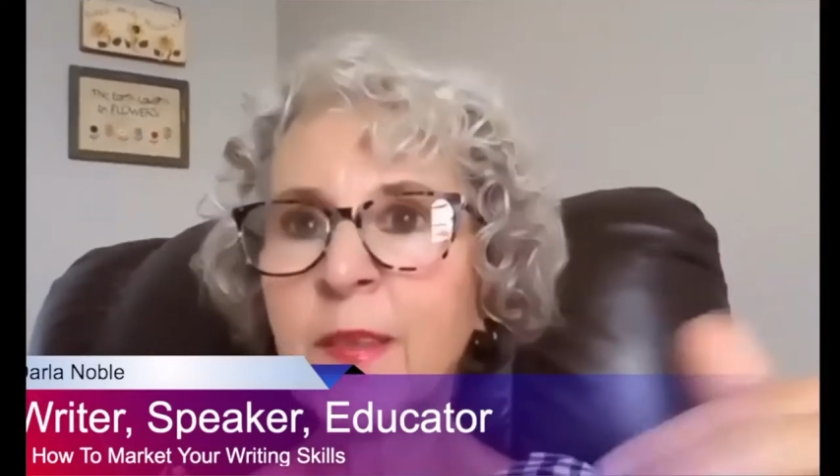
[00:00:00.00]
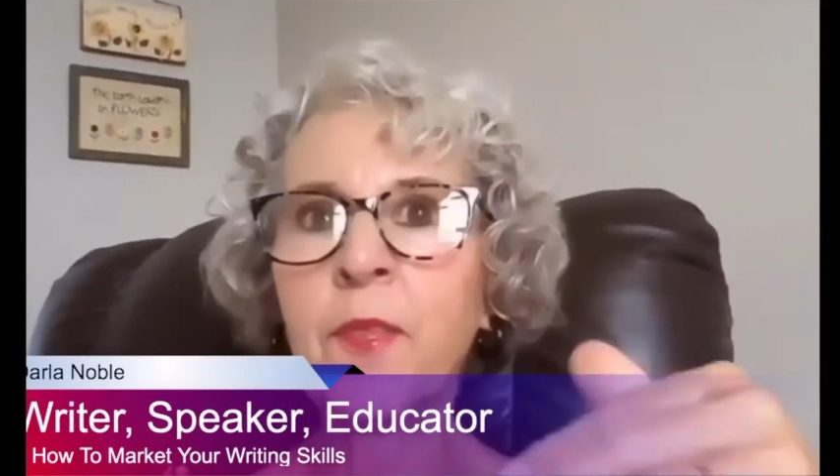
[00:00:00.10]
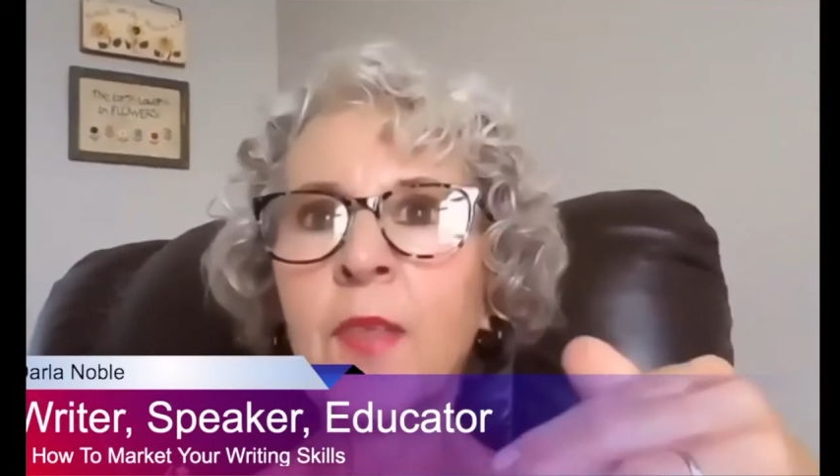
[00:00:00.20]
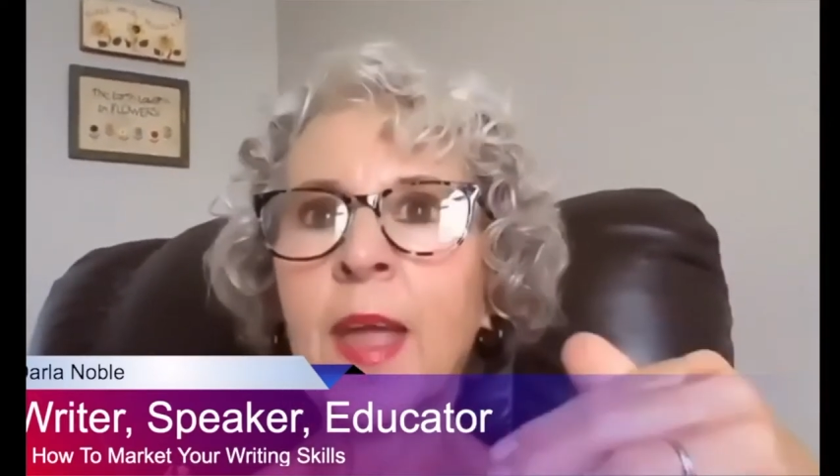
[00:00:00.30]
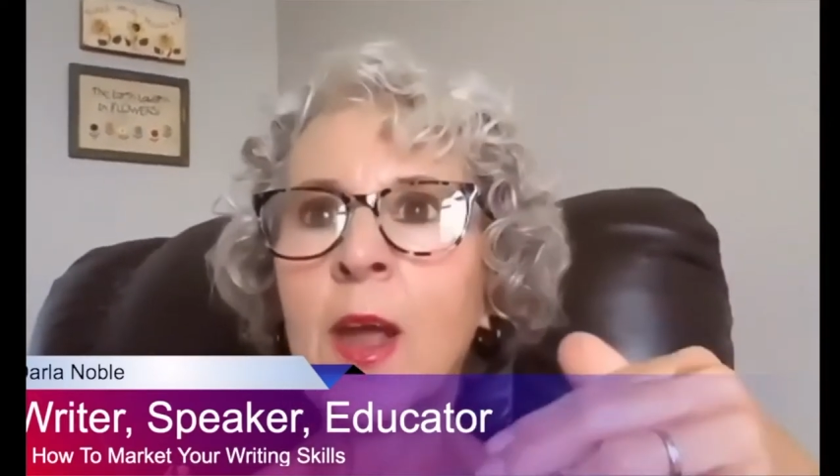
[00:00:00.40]

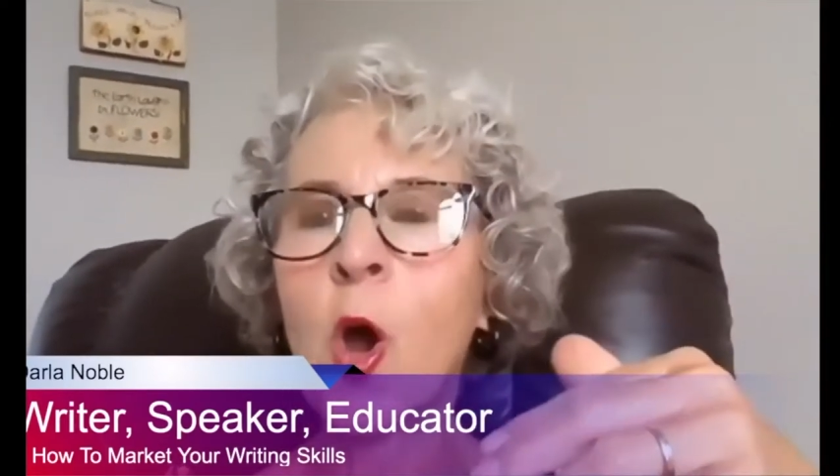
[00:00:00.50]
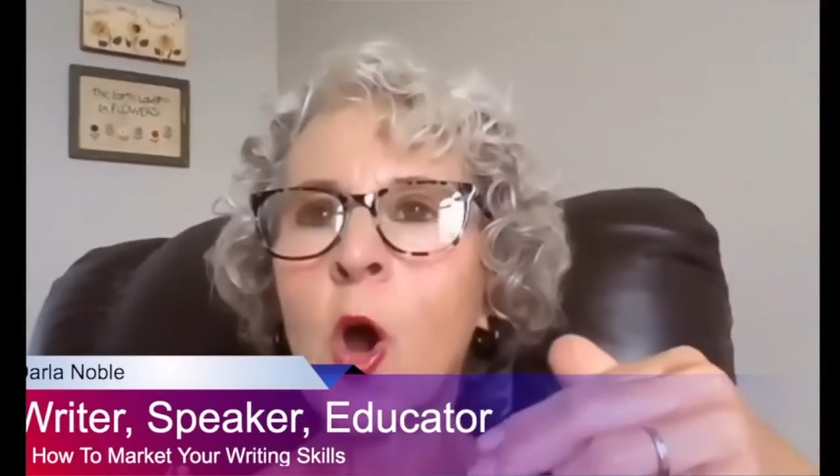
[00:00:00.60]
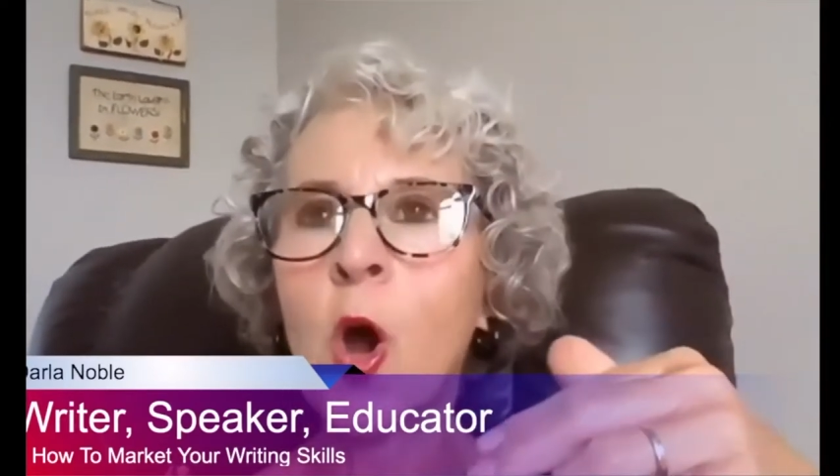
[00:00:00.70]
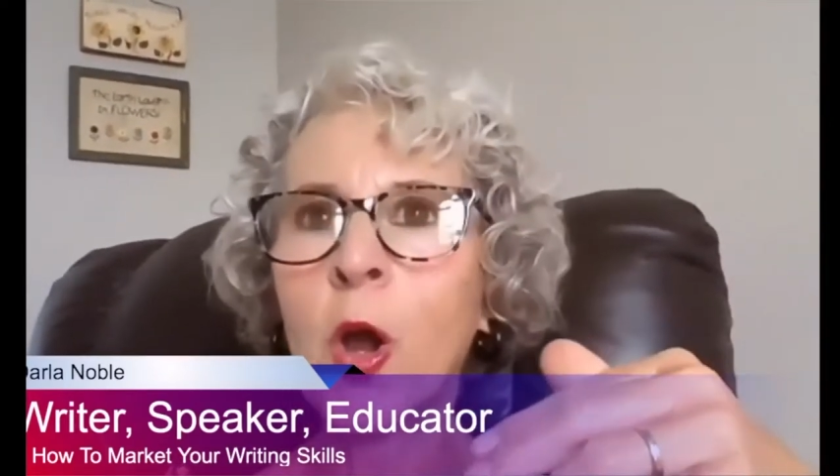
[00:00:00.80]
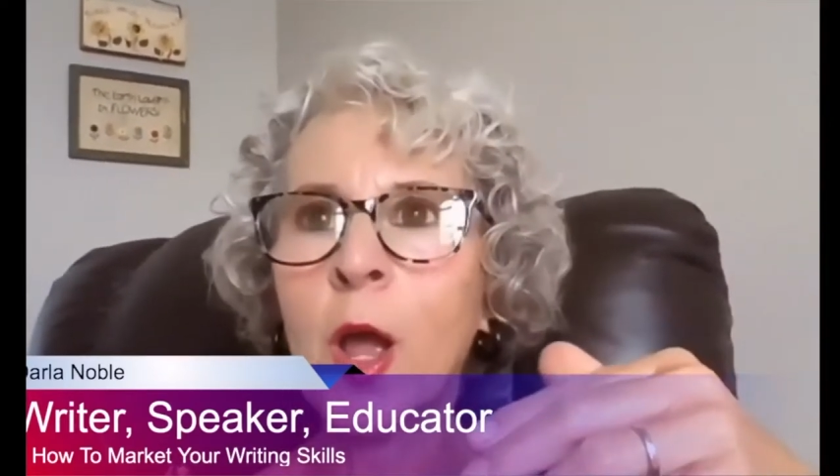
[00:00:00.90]
that they
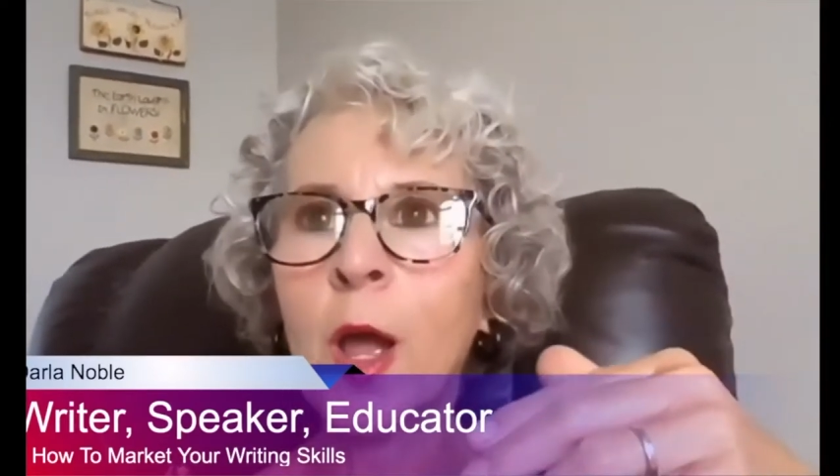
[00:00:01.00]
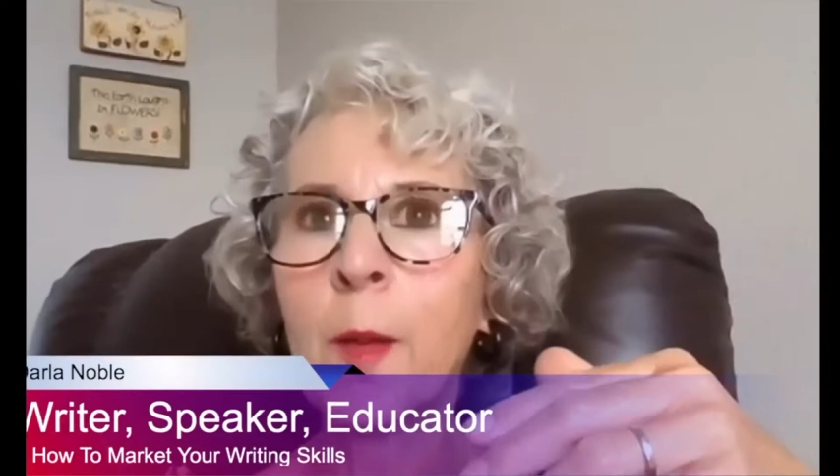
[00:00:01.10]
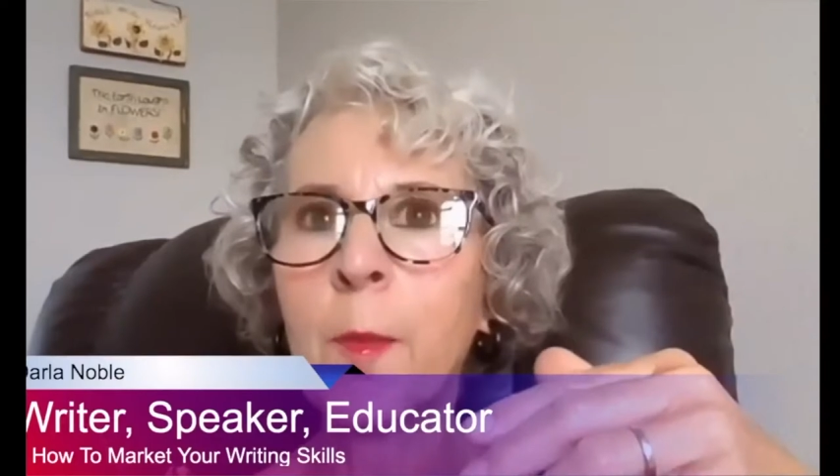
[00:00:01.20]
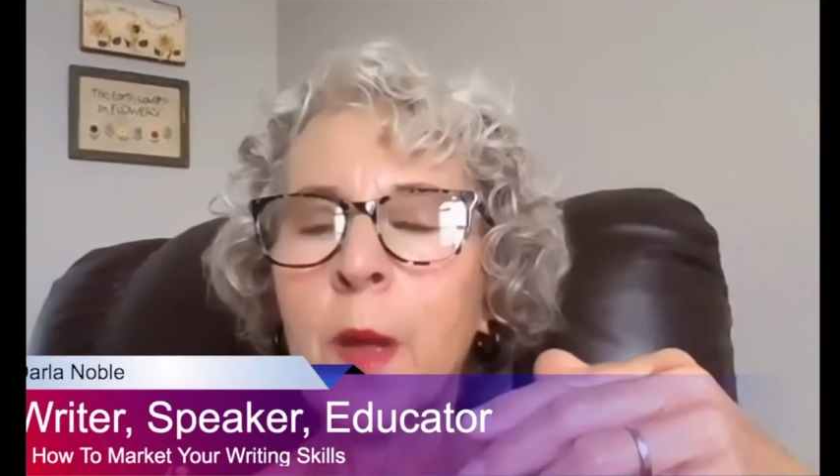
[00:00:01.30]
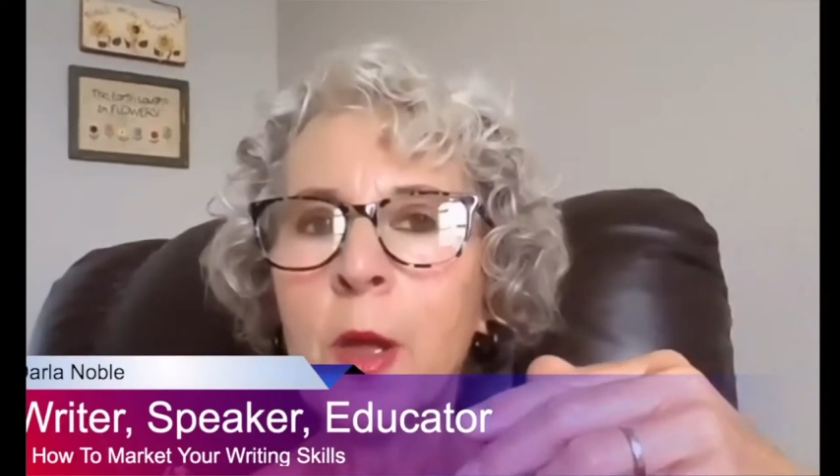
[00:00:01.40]
are
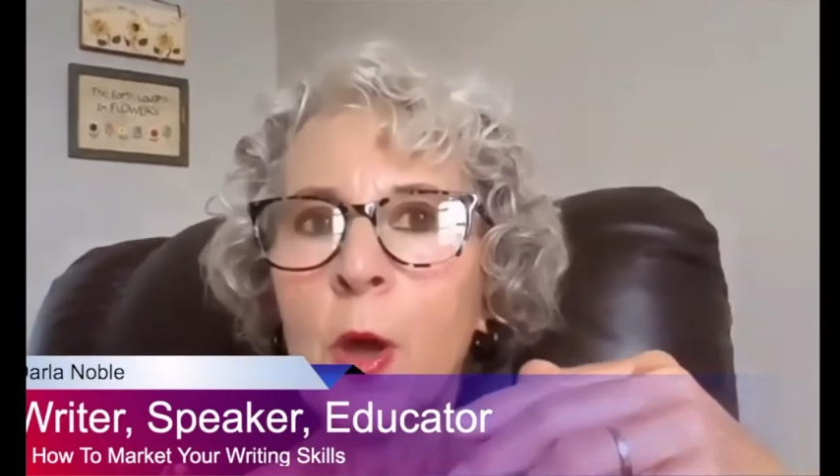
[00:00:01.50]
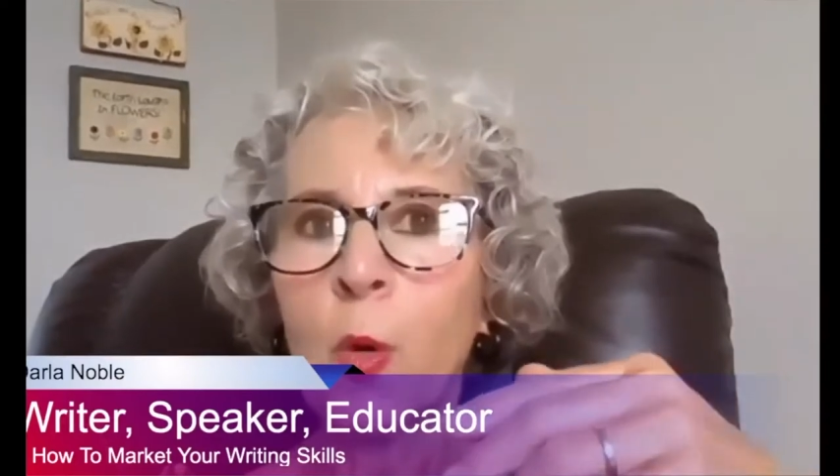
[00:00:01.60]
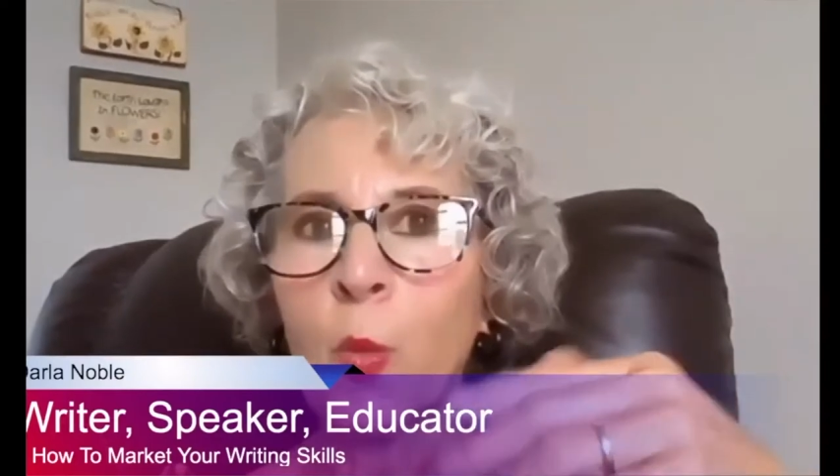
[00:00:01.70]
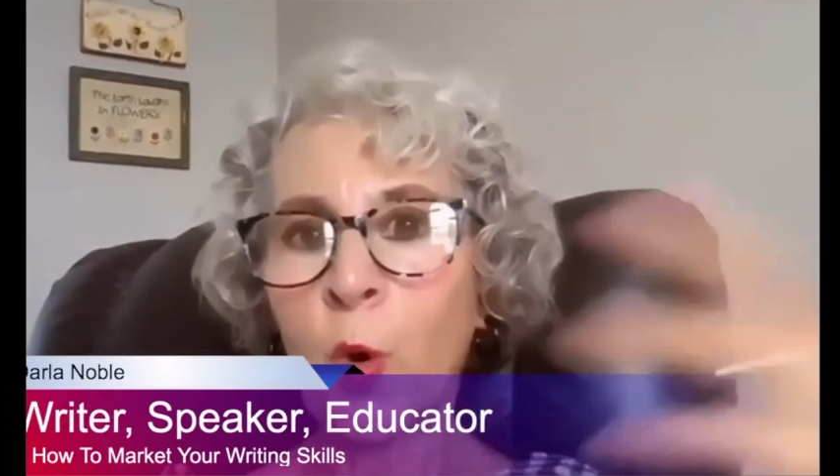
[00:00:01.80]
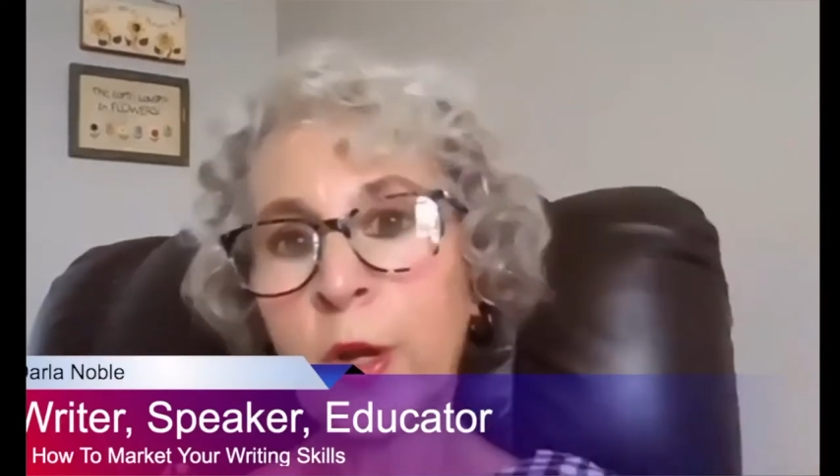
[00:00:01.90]
um,
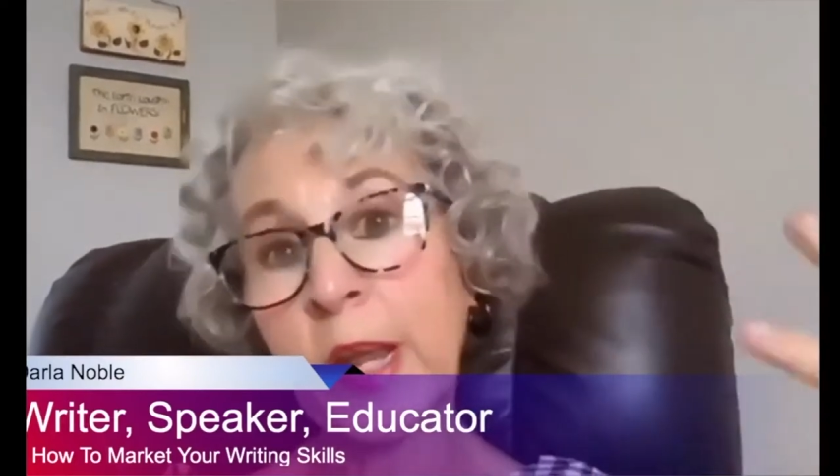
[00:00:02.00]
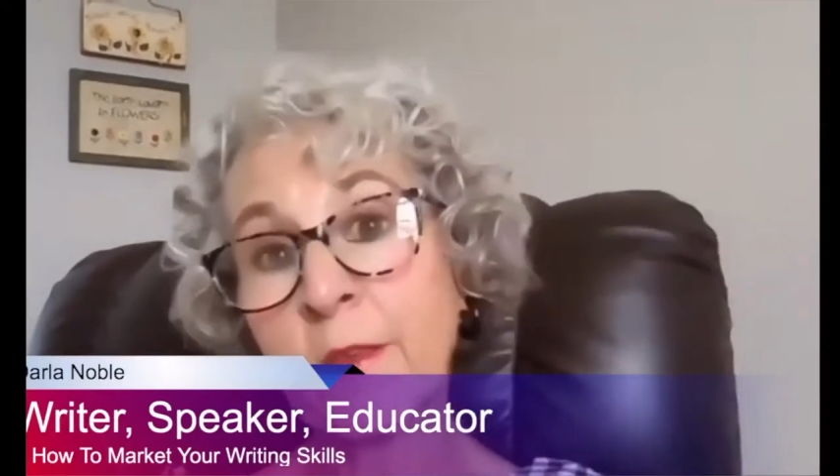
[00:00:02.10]
working